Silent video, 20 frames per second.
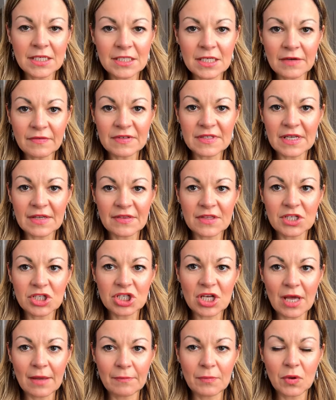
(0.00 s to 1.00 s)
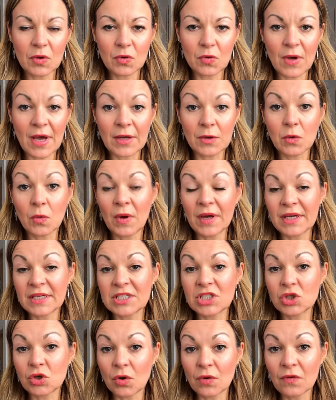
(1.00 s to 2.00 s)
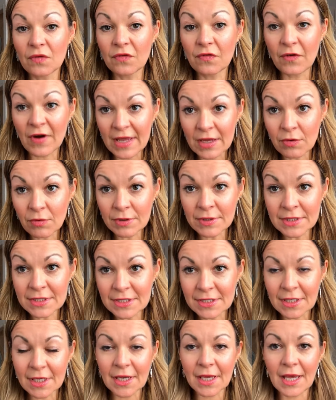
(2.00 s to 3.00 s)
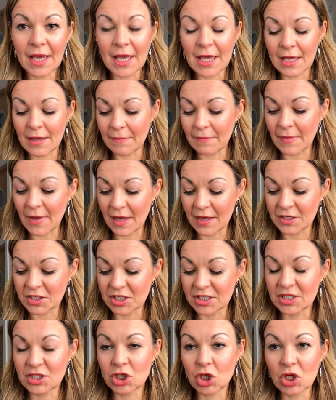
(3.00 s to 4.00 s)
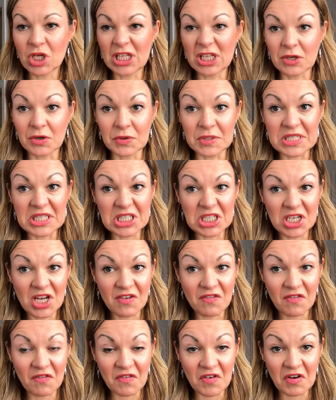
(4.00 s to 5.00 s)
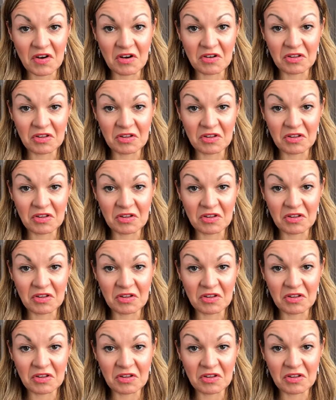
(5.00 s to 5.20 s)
David said the shampoo had quite a strong fragrance. I just took a little sniff of it